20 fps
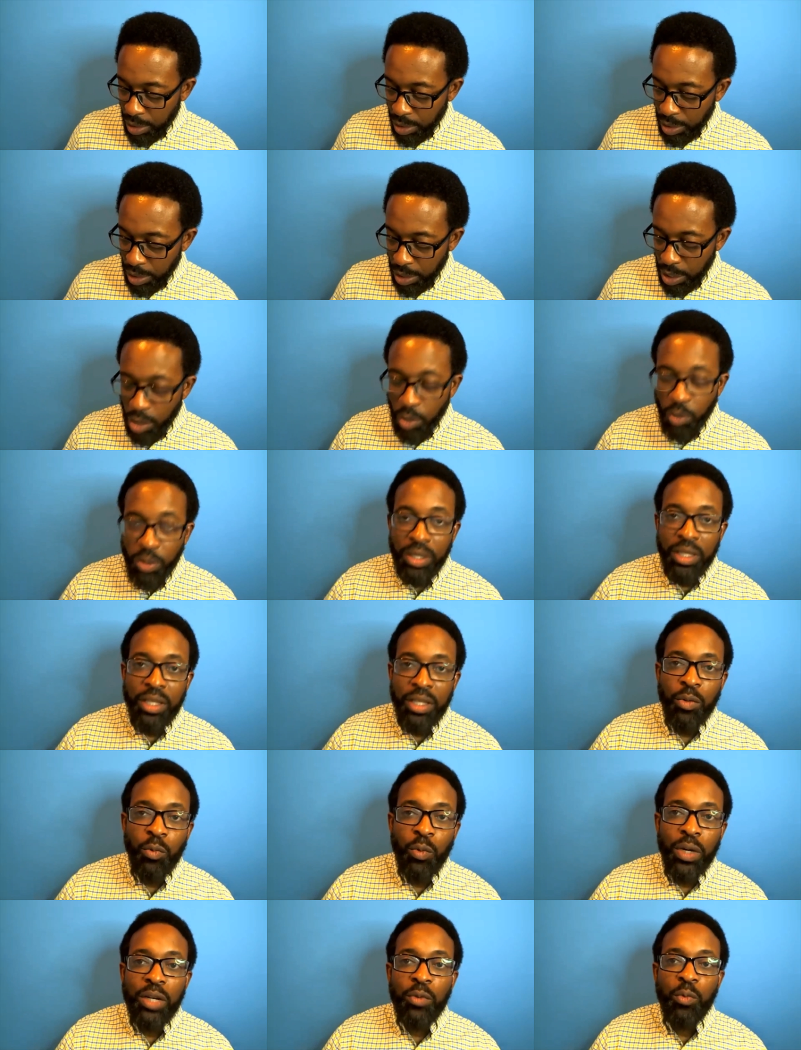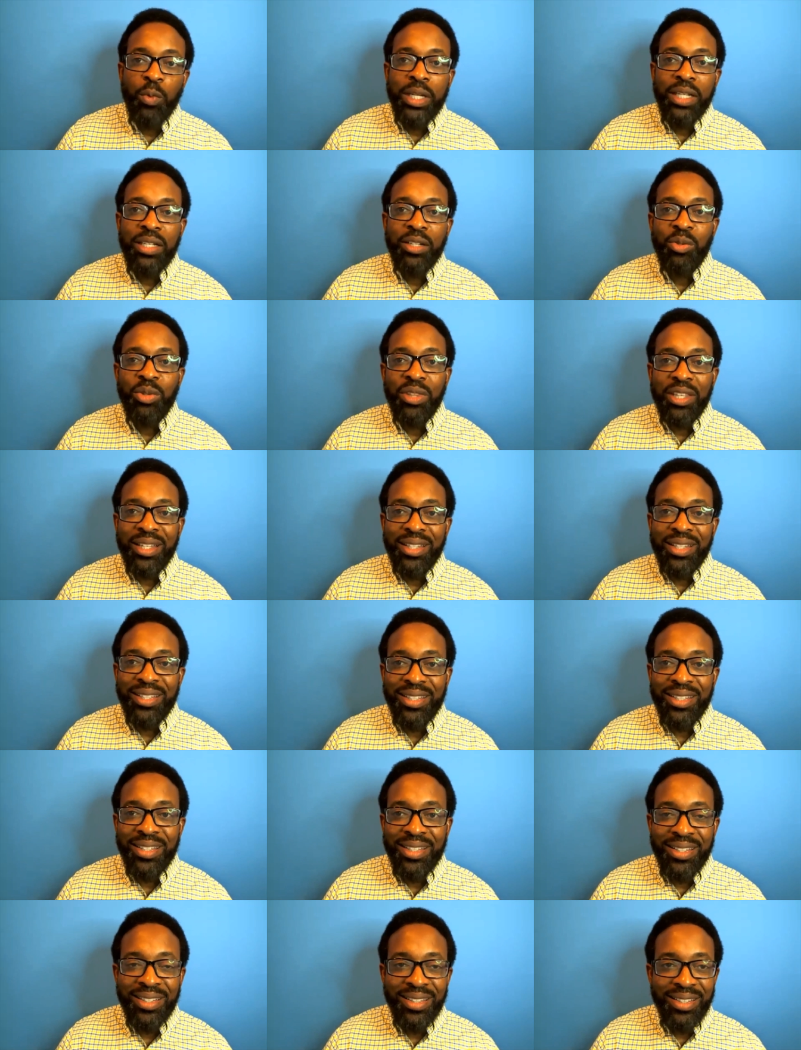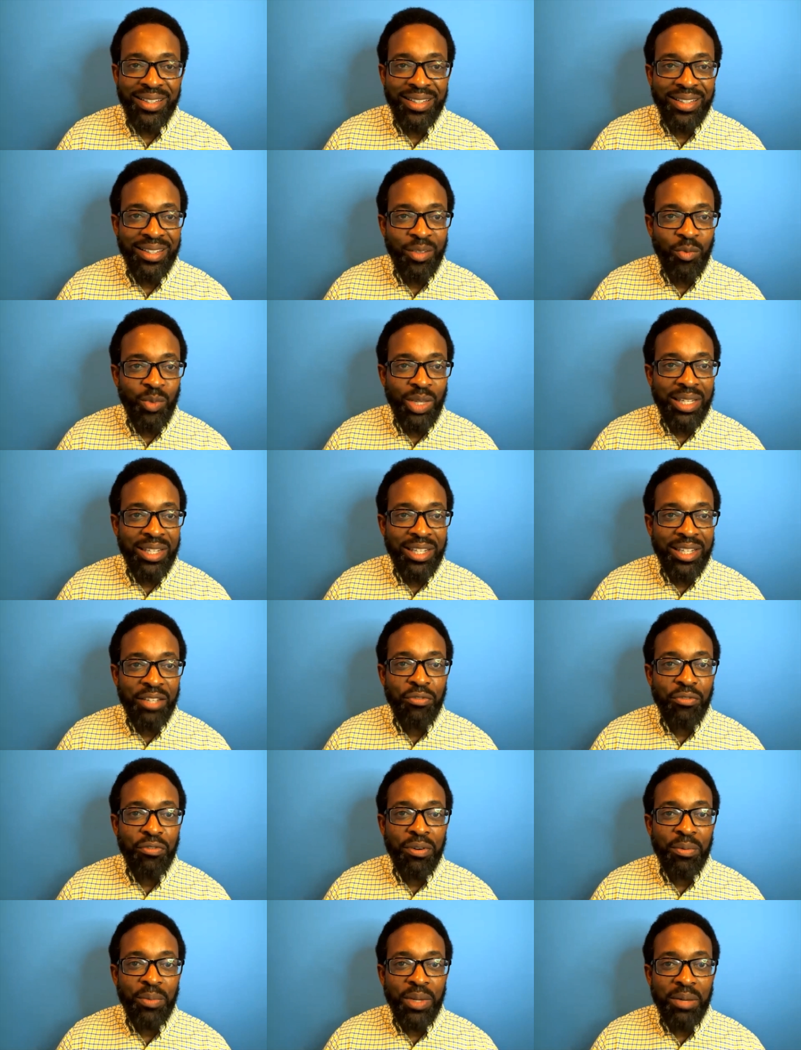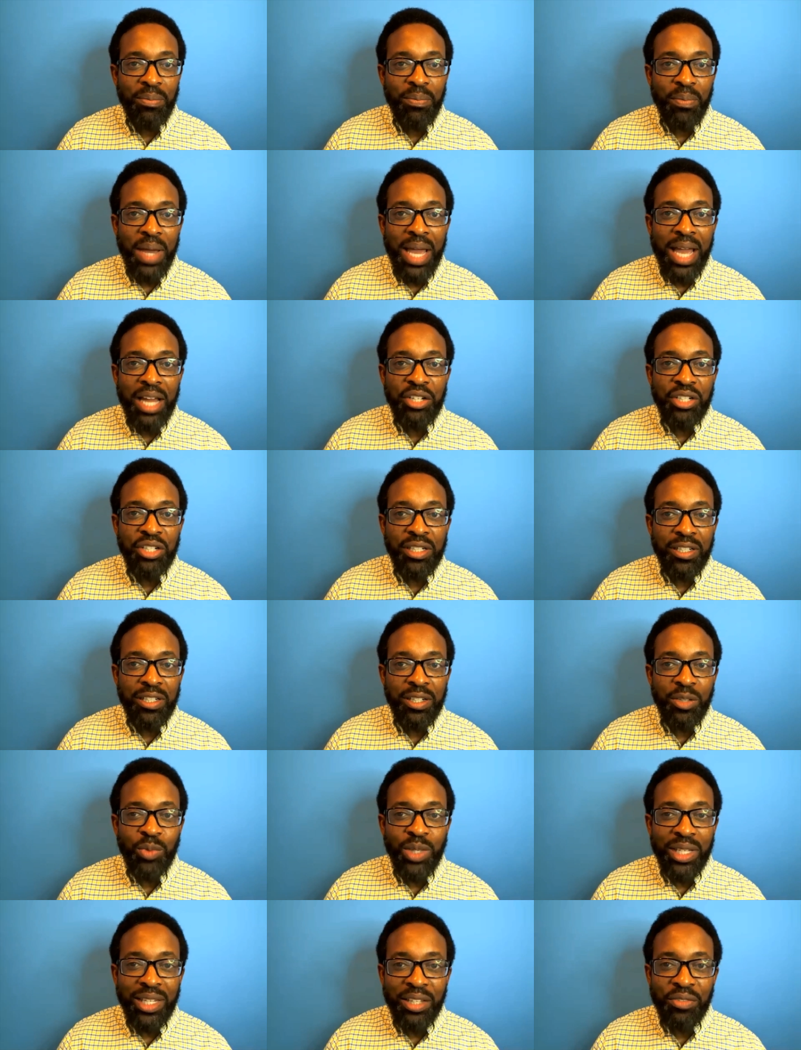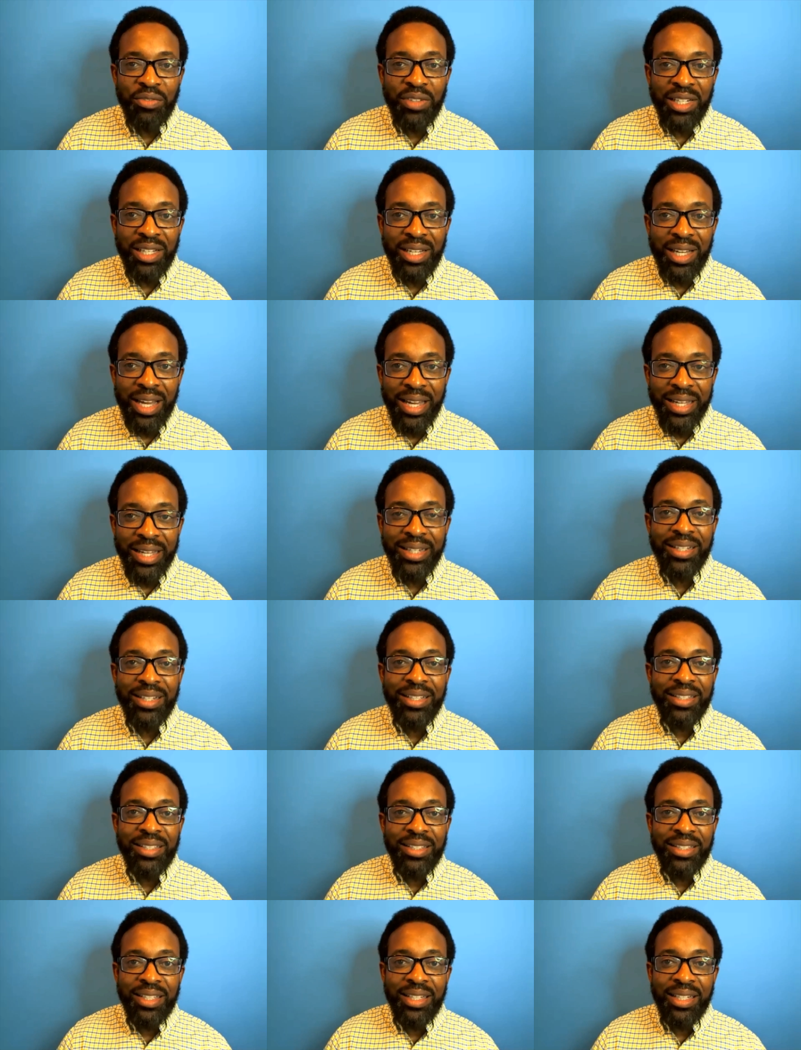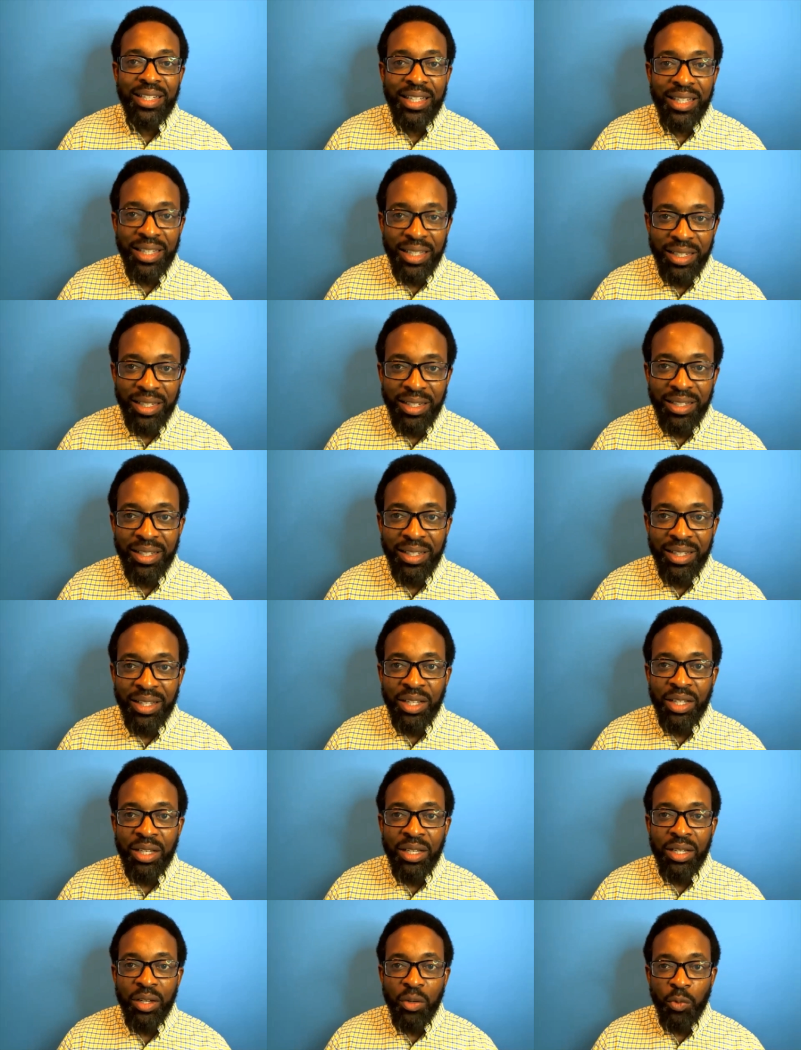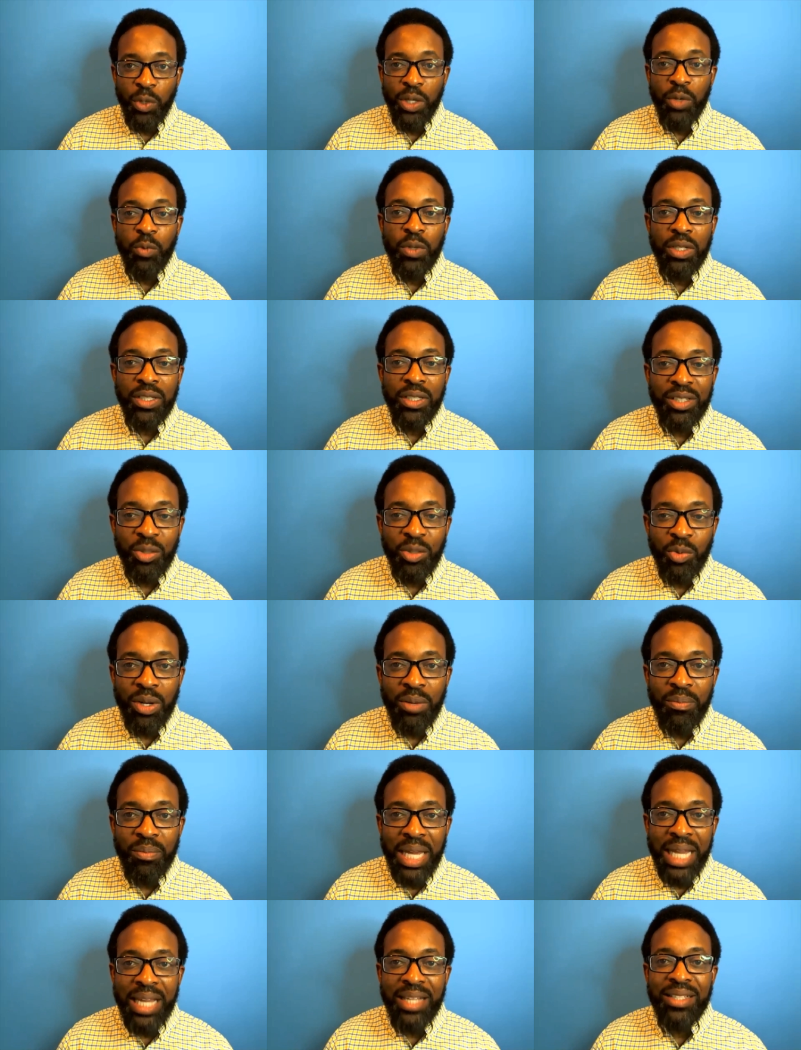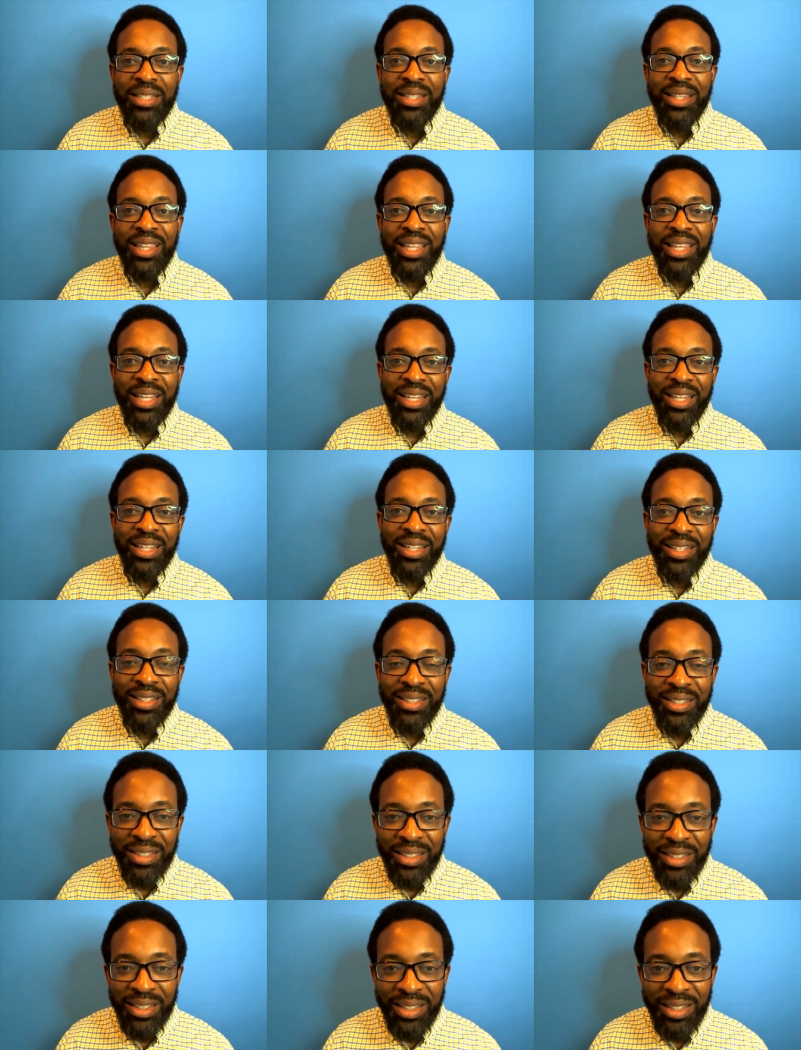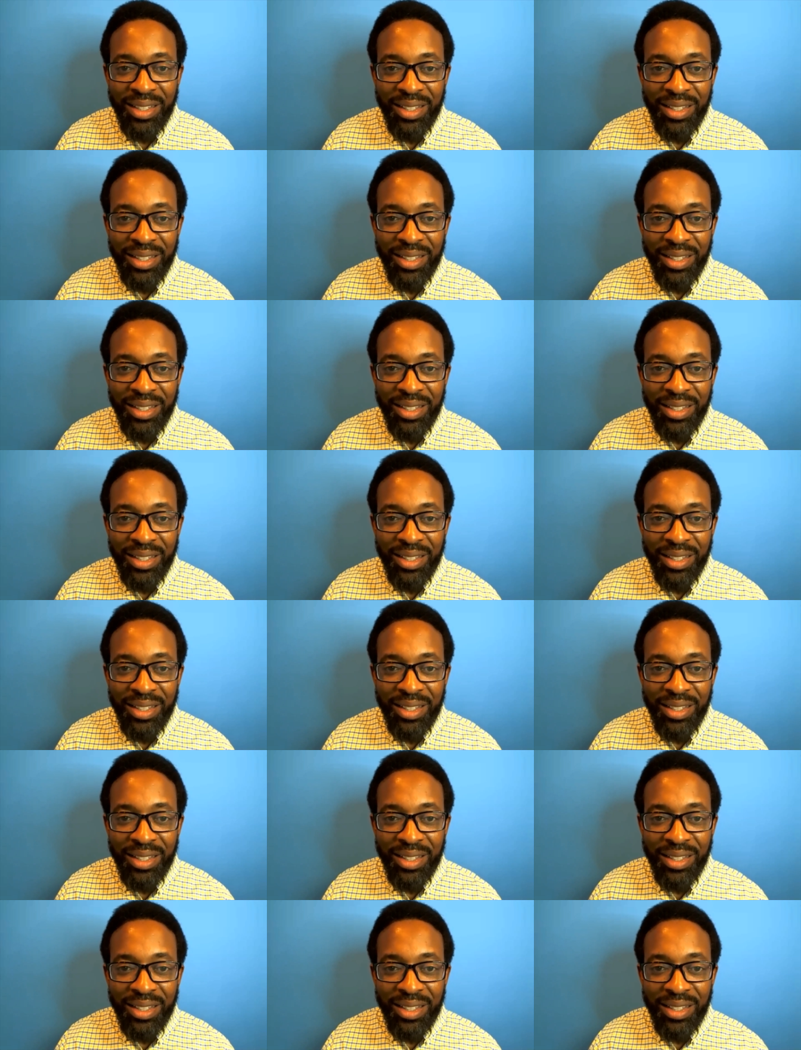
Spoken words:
And knowing that when we do this, we live from compassion and we live in kindness. Indeed, we will do amazing things.